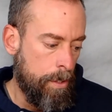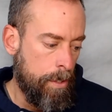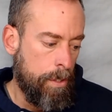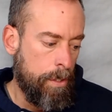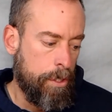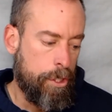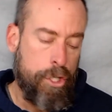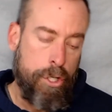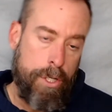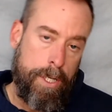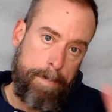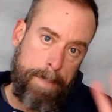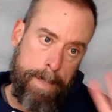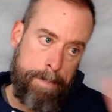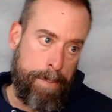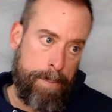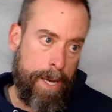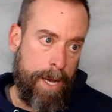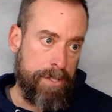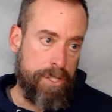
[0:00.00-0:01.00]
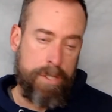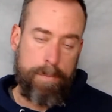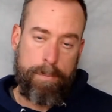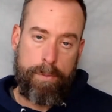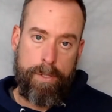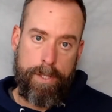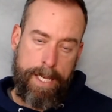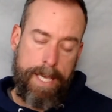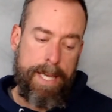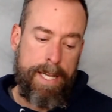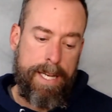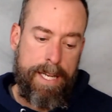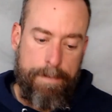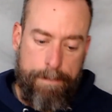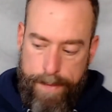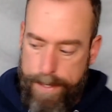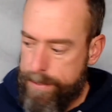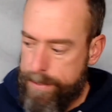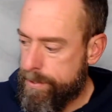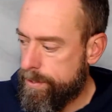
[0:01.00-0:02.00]
Could it be possible, again, if
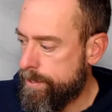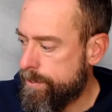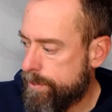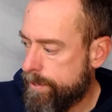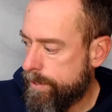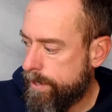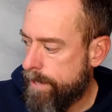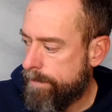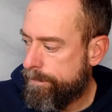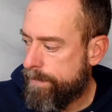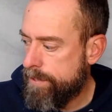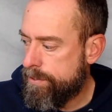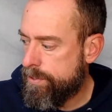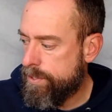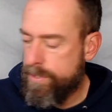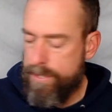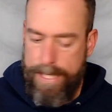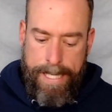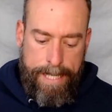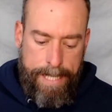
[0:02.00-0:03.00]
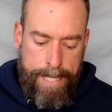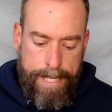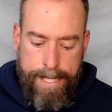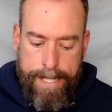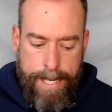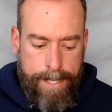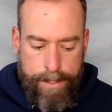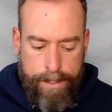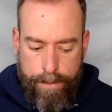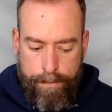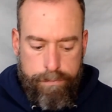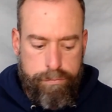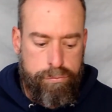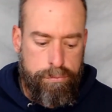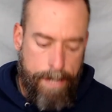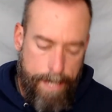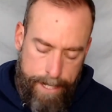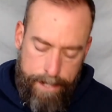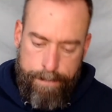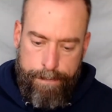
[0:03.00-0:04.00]
this is if this is any kind of
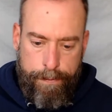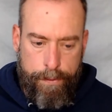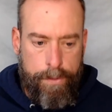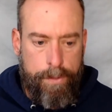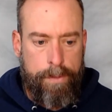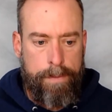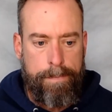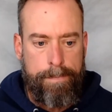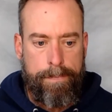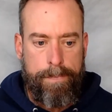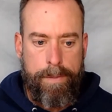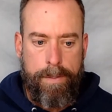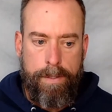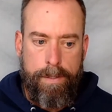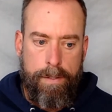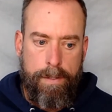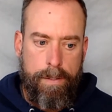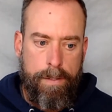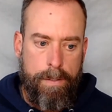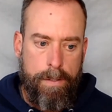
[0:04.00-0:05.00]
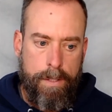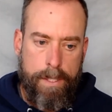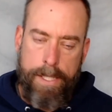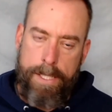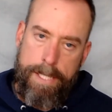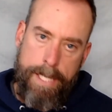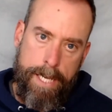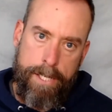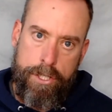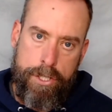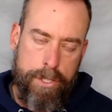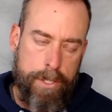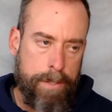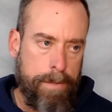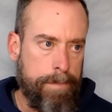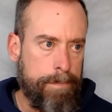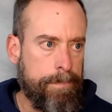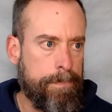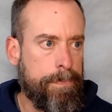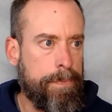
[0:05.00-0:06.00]
rightful
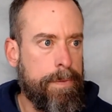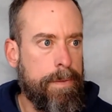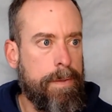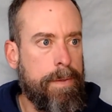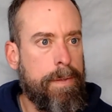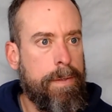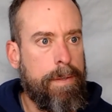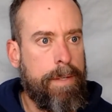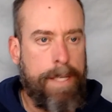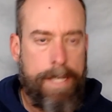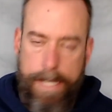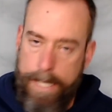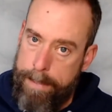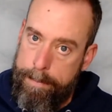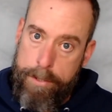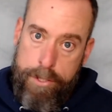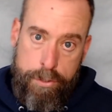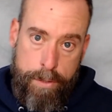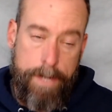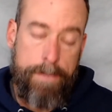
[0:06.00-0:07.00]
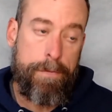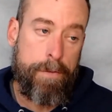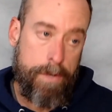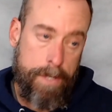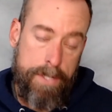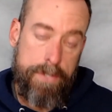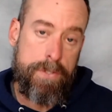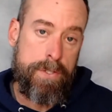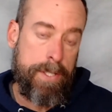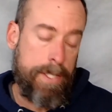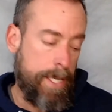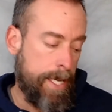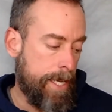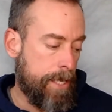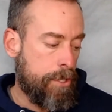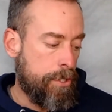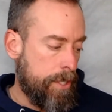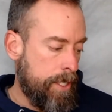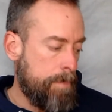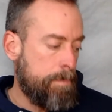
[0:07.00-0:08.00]
connection in imagery for us today,
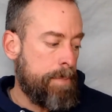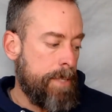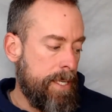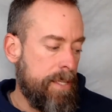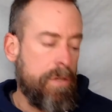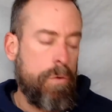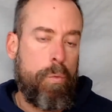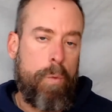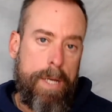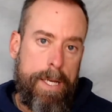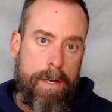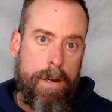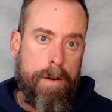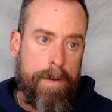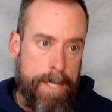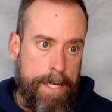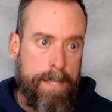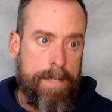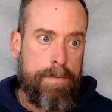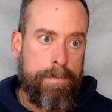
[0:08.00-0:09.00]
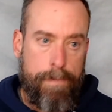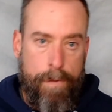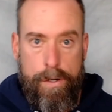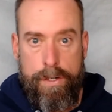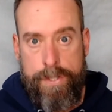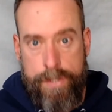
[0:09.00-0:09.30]
could it be that we are in verse